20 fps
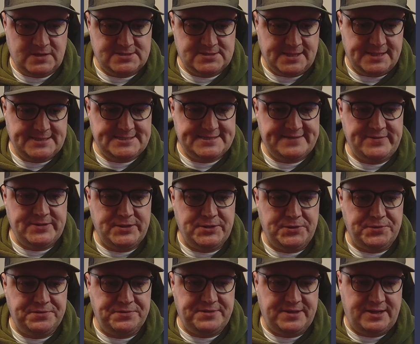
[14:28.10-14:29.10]
So let's have a
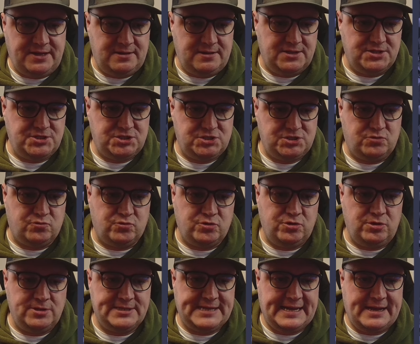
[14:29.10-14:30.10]
little think. Let's
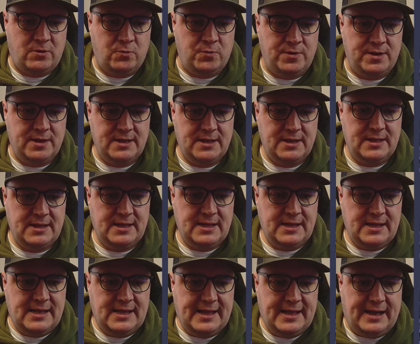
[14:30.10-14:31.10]
scroll down
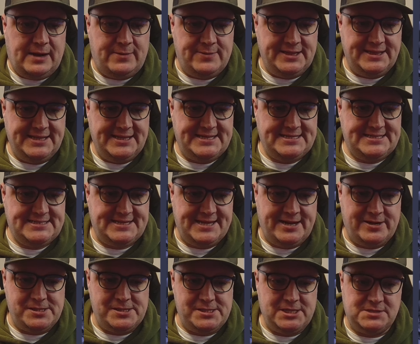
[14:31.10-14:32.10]
our list
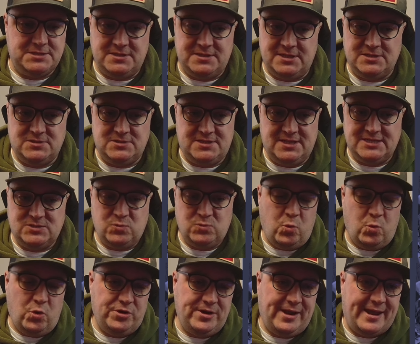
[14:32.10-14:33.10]
here, and there's
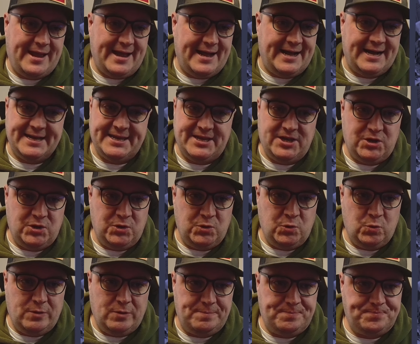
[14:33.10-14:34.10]
one guy
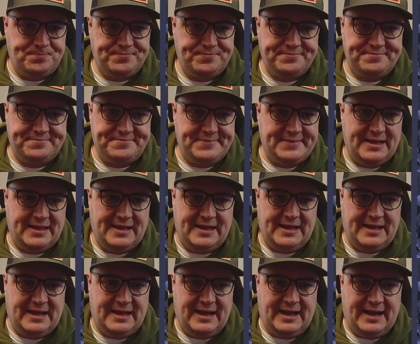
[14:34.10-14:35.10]
who
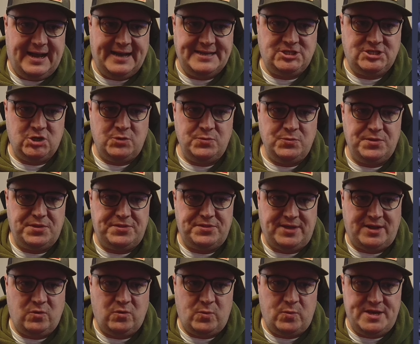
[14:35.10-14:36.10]
I don't
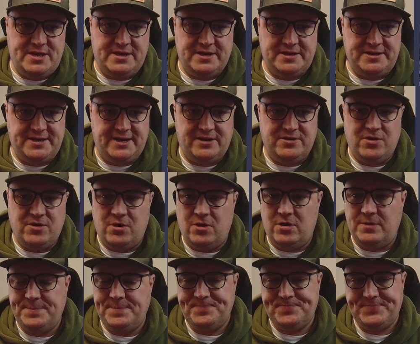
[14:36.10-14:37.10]
think we can
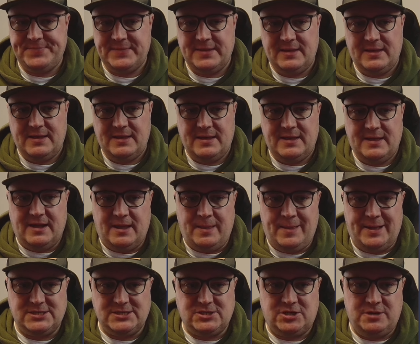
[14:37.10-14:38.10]
ignore,
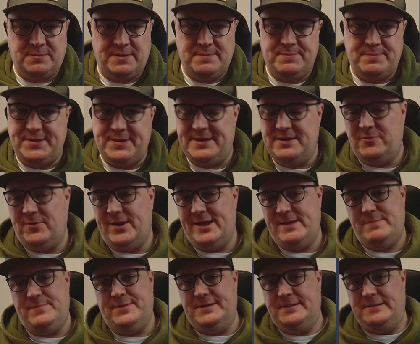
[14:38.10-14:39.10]
and that's going to be Beta
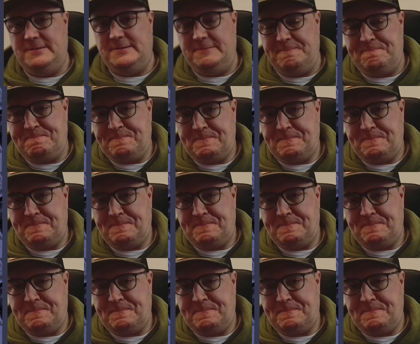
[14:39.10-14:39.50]
Ray Bill.